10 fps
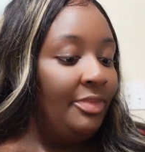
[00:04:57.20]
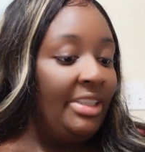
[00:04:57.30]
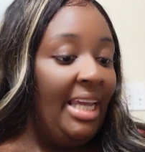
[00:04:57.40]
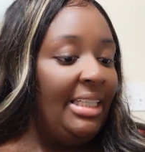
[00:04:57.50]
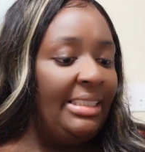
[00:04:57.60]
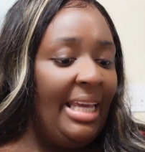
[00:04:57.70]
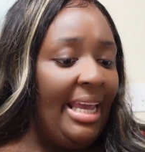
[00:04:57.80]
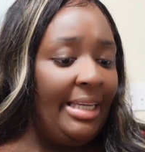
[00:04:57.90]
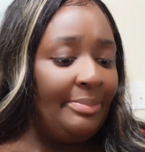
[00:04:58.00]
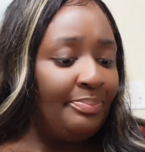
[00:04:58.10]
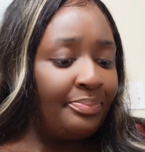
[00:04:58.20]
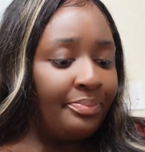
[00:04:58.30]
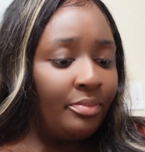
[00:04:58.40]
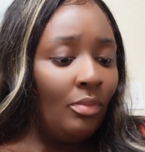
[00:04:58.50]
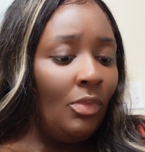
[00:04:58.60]
day to day,
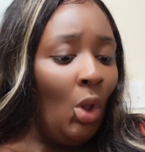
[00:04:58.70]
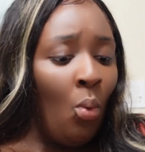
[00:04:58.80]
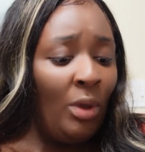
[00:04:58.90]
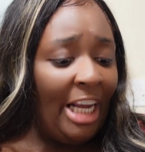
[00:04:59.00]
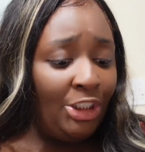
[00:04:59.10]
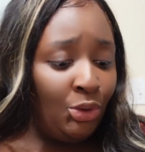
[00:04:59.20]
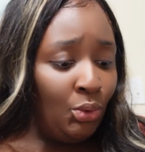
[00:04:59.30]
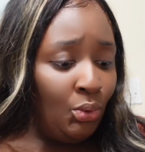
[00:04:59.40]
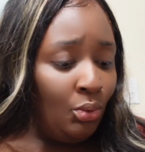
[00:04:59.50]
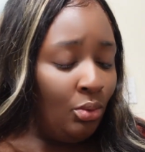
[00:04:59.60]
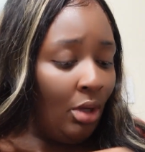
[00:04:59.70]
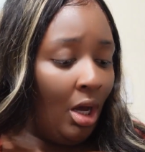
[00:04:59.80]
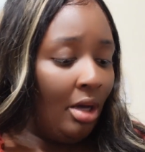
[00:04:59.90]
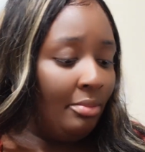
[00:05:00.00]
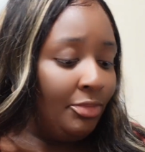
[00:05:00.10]
when I do
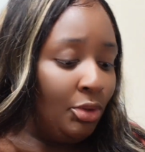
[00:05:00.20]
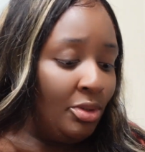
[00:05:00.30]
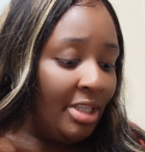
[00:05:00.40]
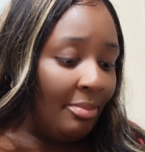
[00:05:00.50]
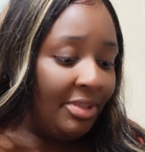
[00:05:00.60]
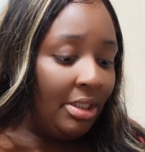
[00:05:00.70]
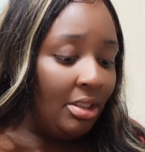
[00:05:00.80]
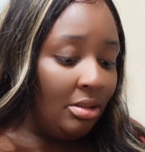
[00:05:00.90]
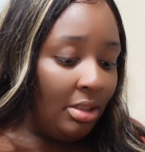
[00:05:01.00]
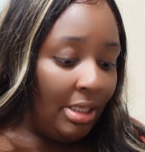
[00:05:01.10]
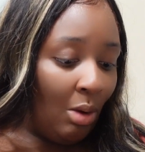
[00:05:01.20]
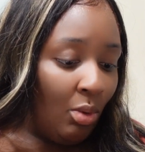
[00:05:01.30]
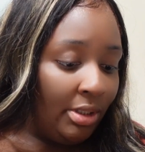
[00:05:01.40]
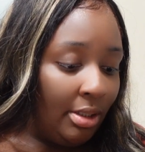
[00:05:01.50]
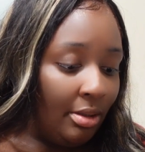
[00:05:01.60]
something and I
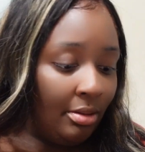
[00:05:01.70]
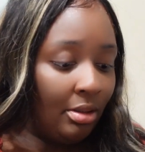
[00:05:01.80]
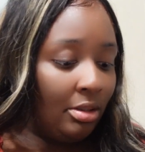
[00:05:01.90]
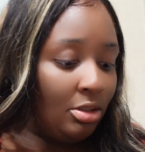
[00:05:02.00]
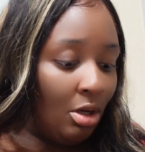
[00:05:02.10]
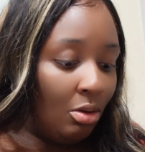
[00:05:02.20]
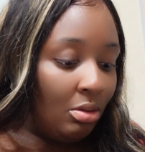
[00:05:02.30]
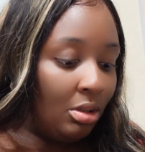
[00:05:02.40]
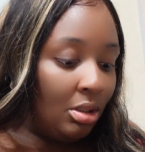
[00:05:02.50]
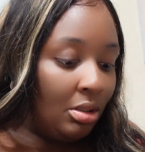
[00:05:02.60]
want to, you know,